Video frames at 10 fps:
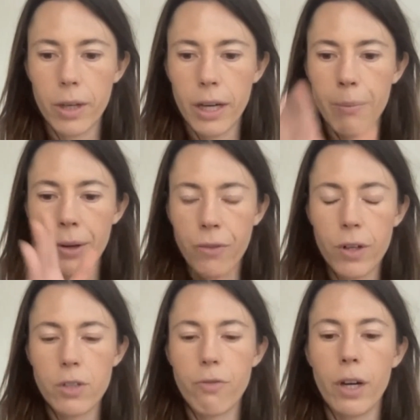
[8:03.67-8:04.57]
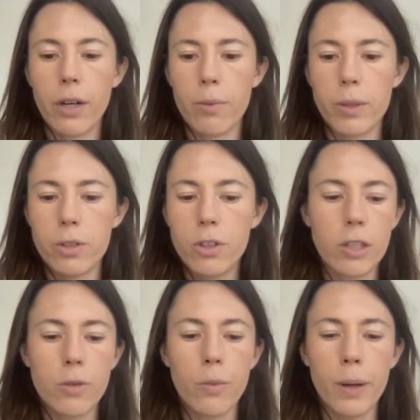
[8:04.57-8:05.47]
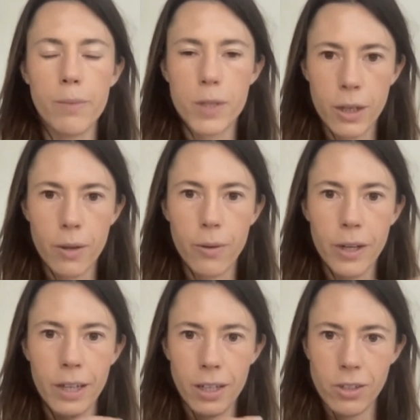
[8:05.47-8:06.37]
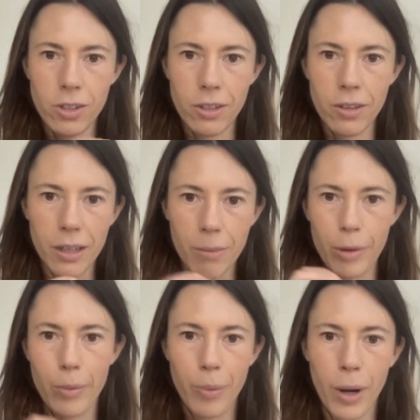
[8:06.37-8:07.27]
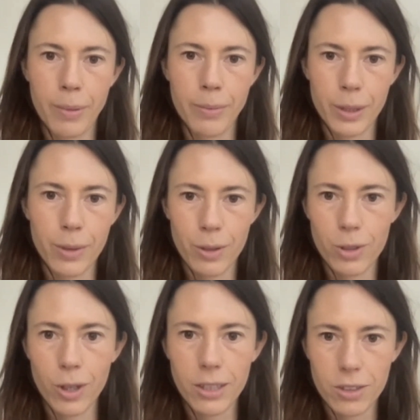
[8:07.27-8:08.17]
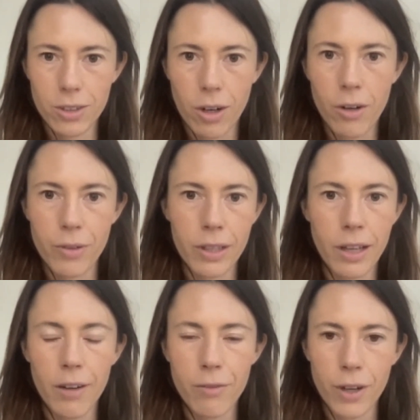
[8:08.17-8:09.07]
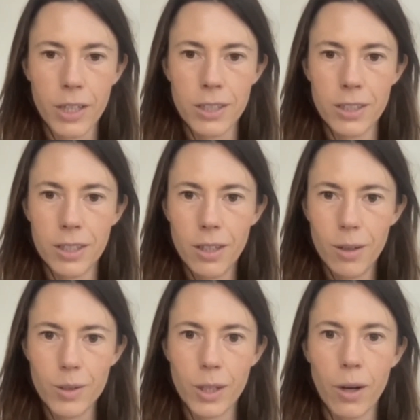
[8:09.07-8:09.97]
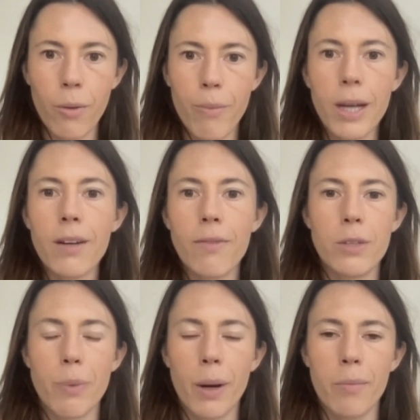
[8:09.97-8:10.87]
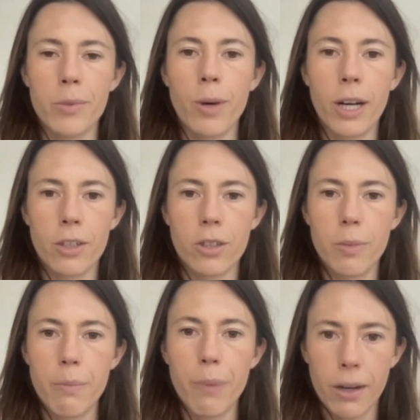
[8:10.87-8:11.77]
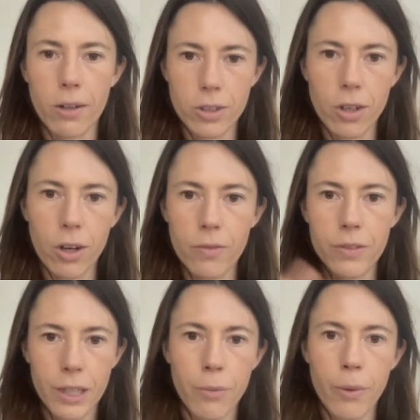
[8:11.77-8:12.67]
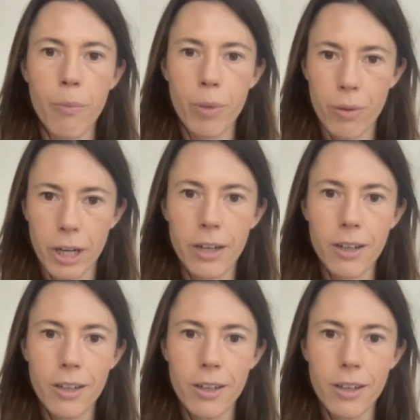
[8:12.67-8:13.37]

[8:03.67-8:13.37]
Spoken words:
Like my first fund was just Web2. And then I started thinking about the problems that we were trying to solve in that fund. I was like, oh, many of these problems will actually be better solved in Web3.